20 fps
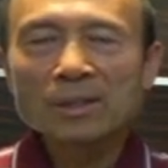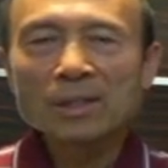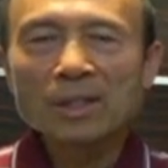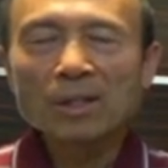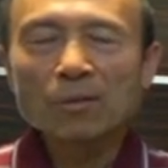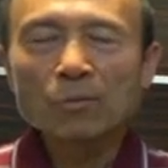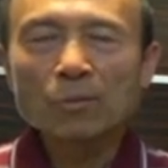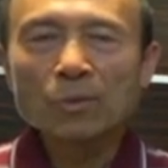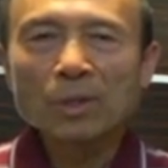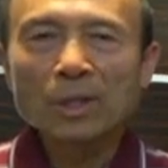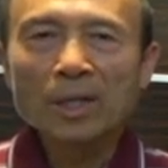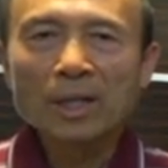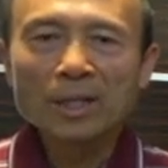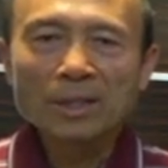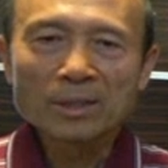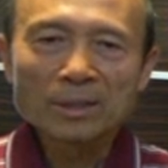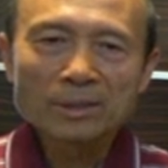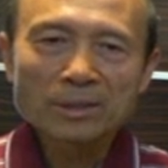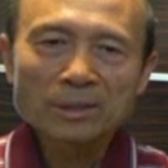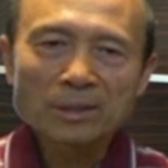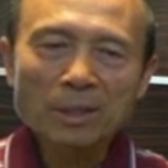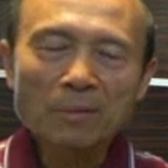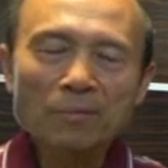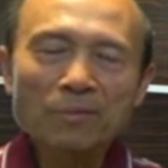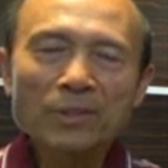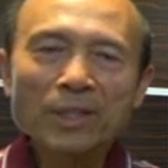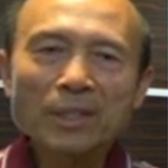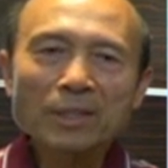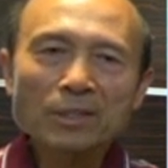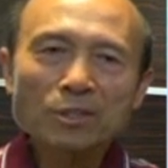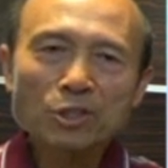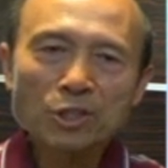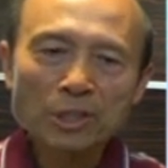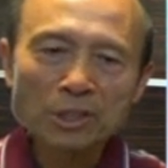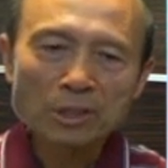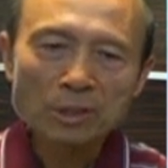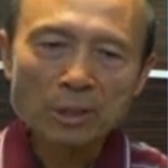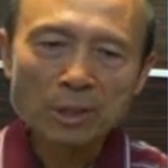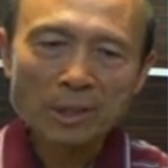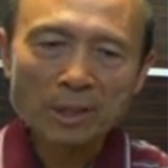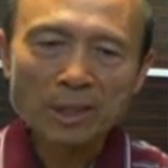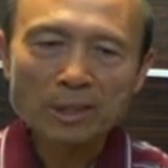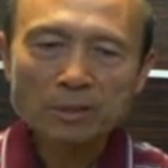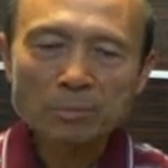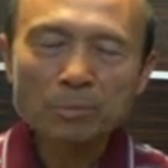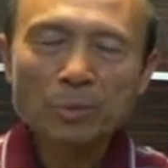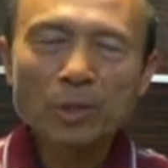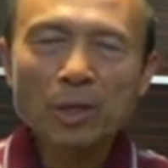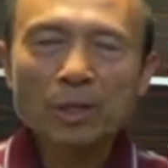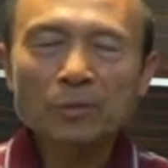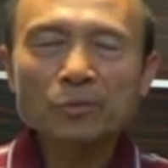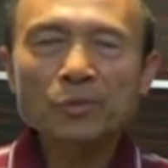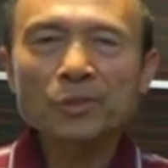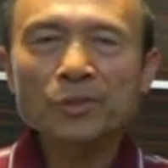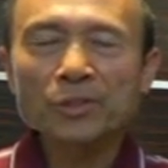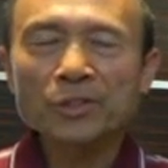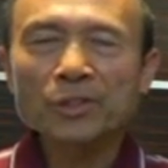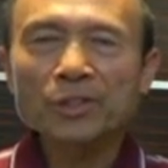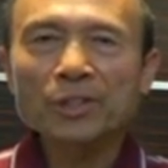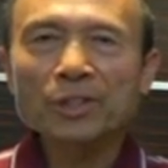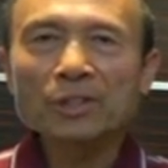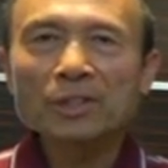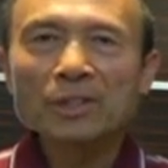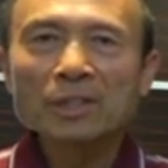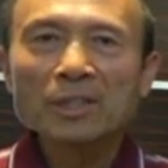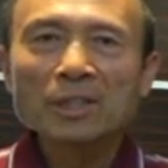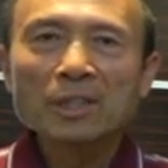uh, uh, something she has brought with her,